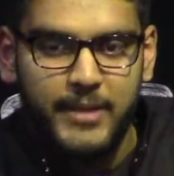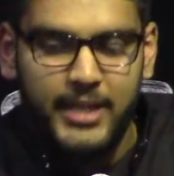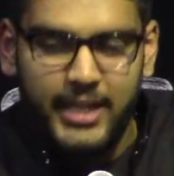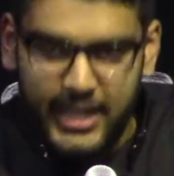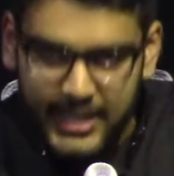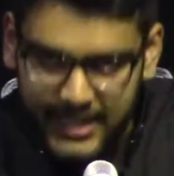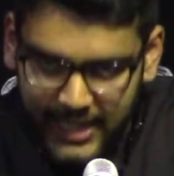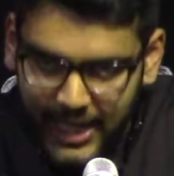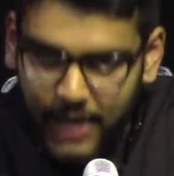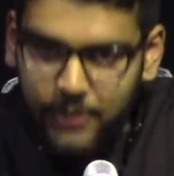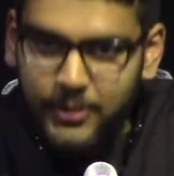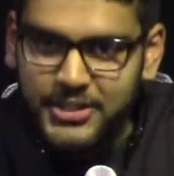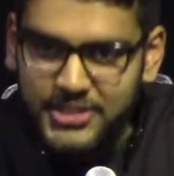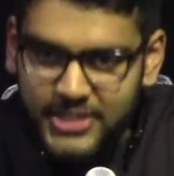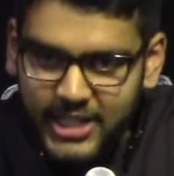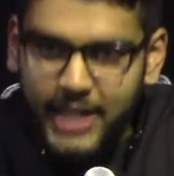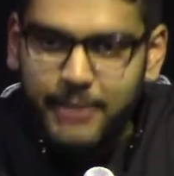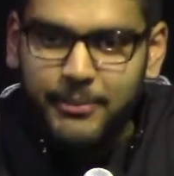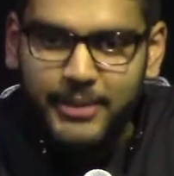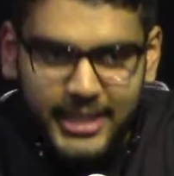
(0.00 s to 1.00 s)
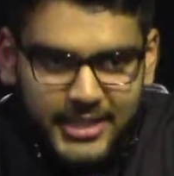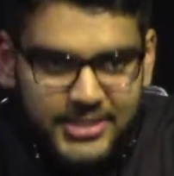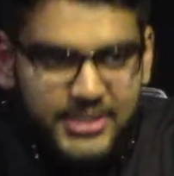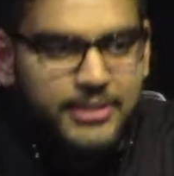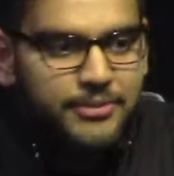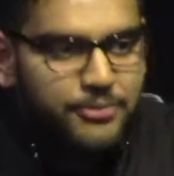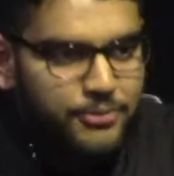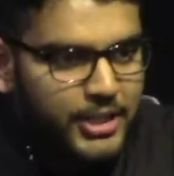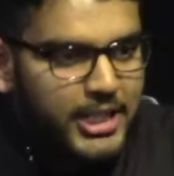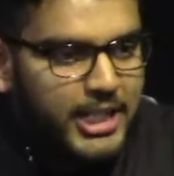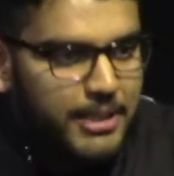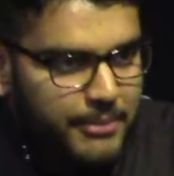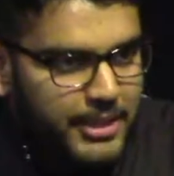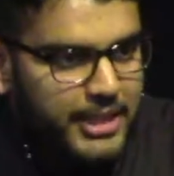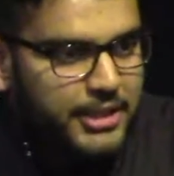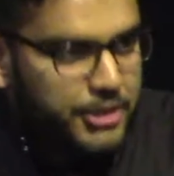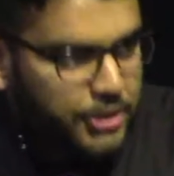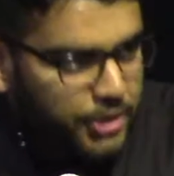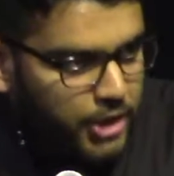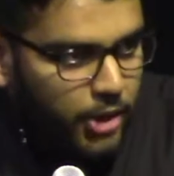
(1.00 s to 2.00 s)
In our time, it doesn't really
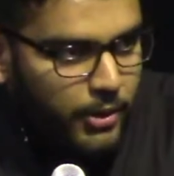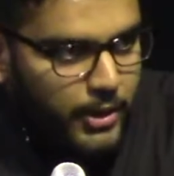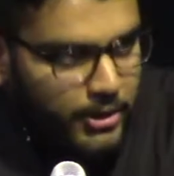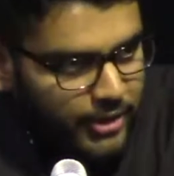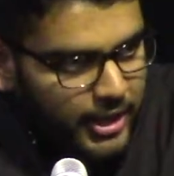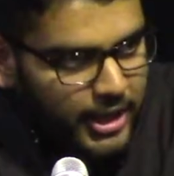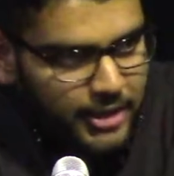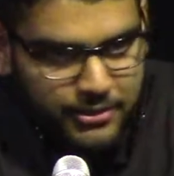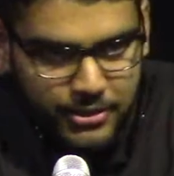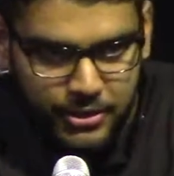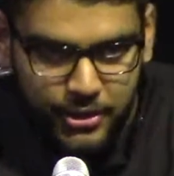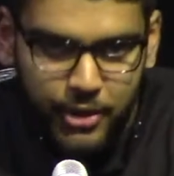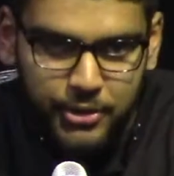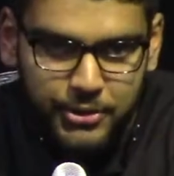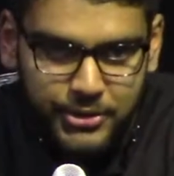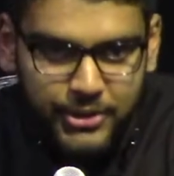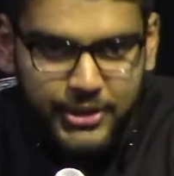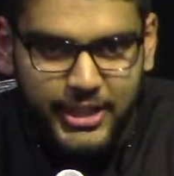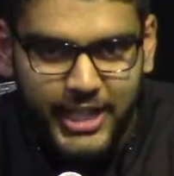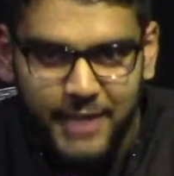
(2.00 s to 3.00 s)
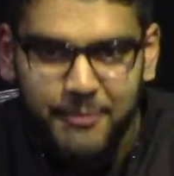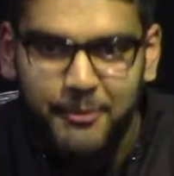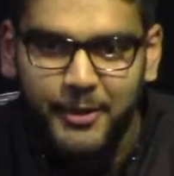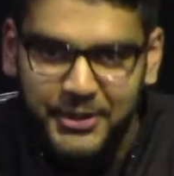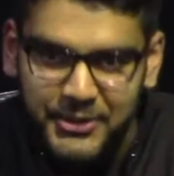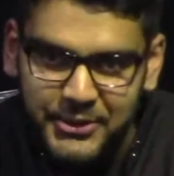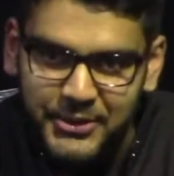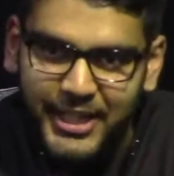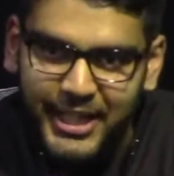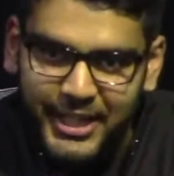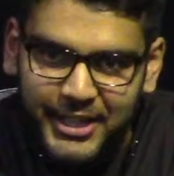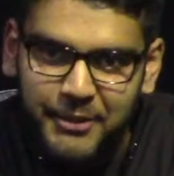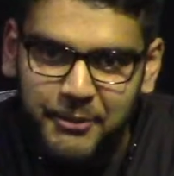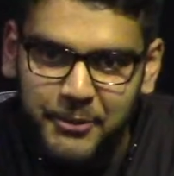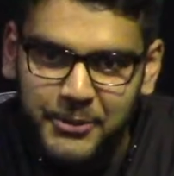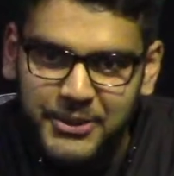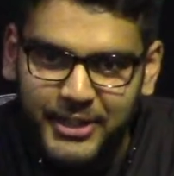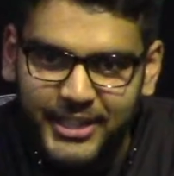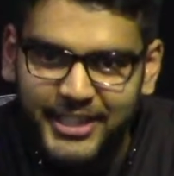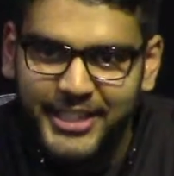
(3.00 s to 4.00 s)
mean you go around, you go to your neighbor and you get
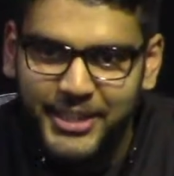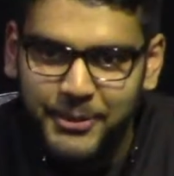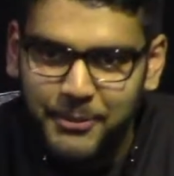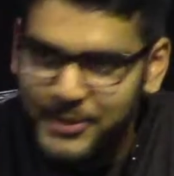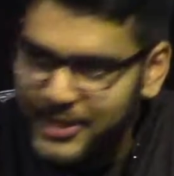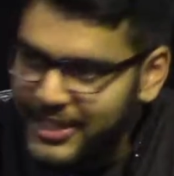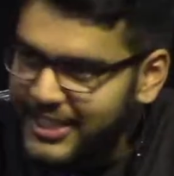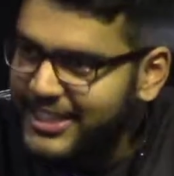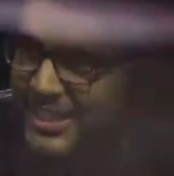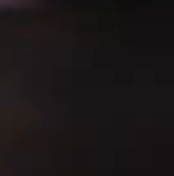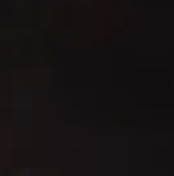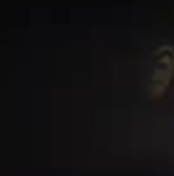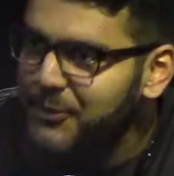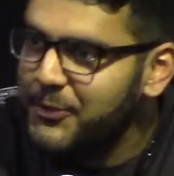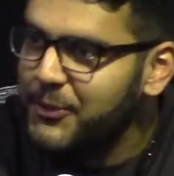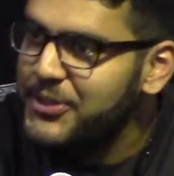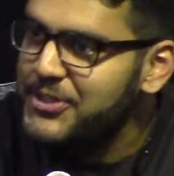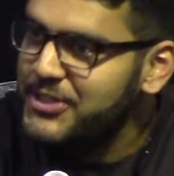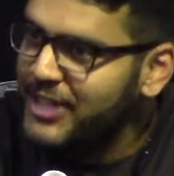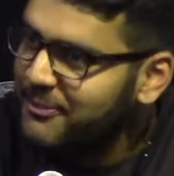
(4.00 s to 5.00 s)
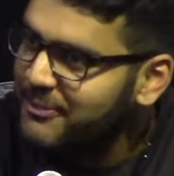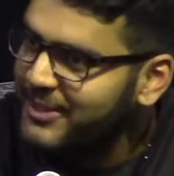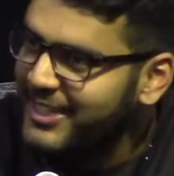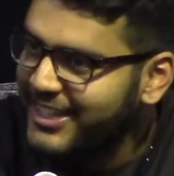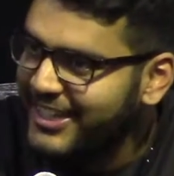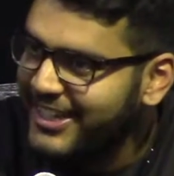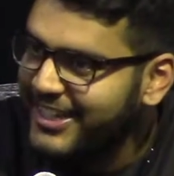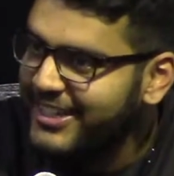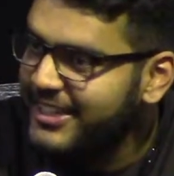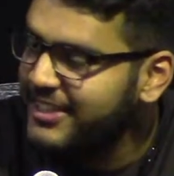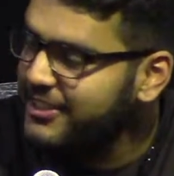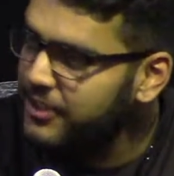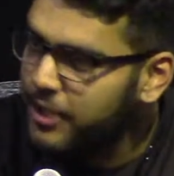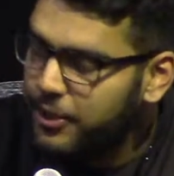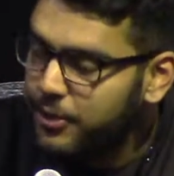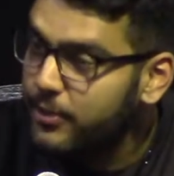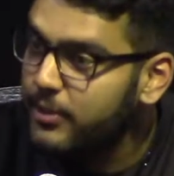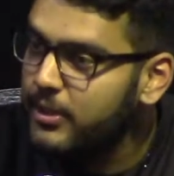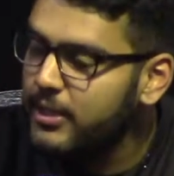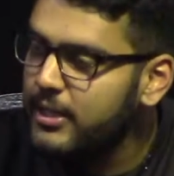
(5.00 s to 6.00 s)
water. You were thinking, what's happening here?
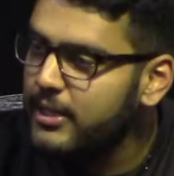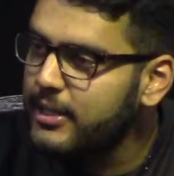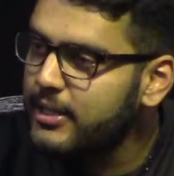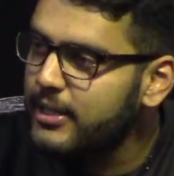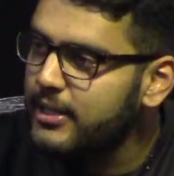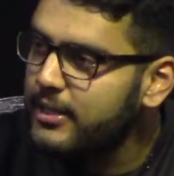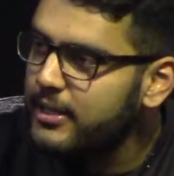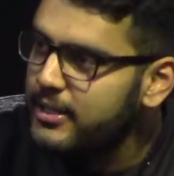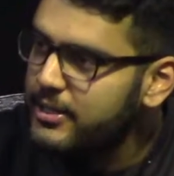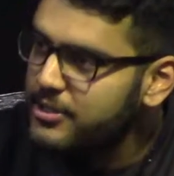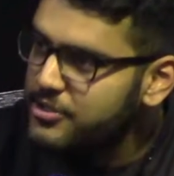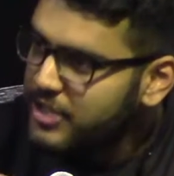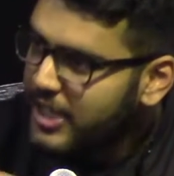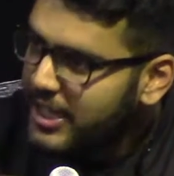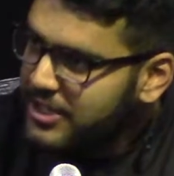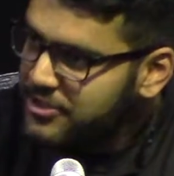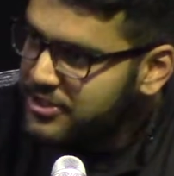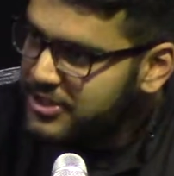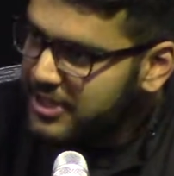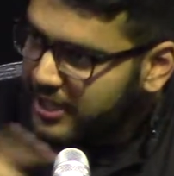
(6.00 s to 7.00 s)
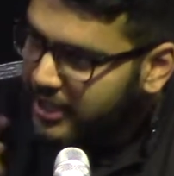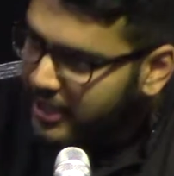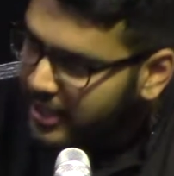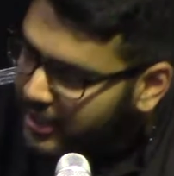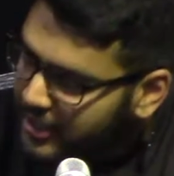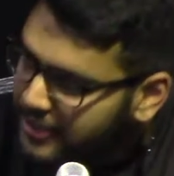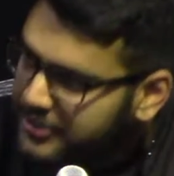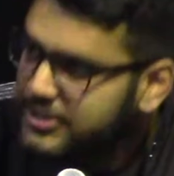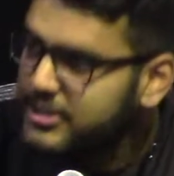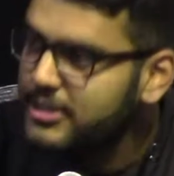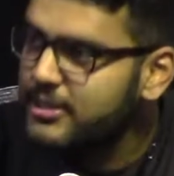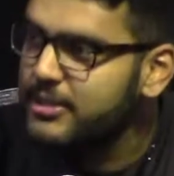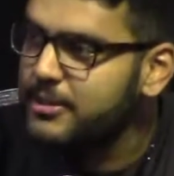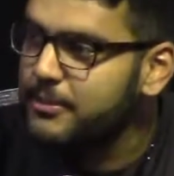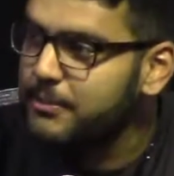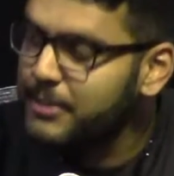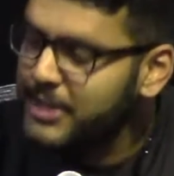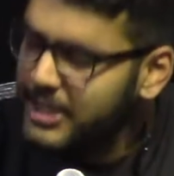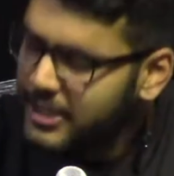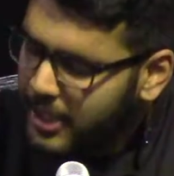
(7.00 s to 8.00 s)
No. Change their heart.
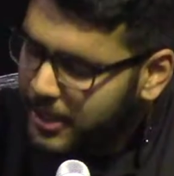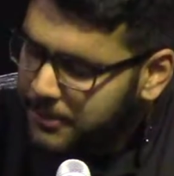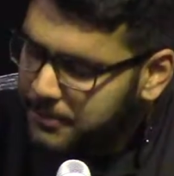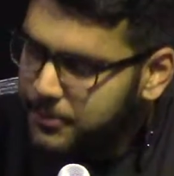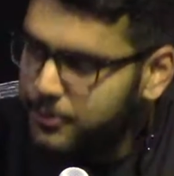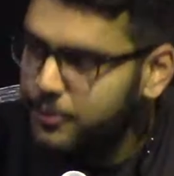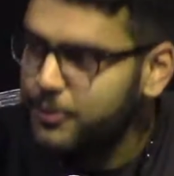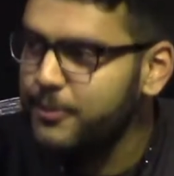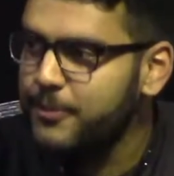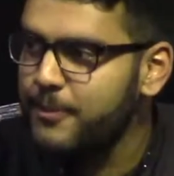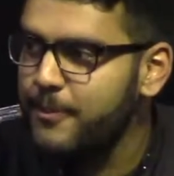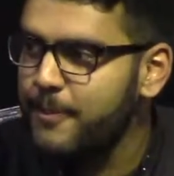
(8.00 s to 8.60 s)
Be humble.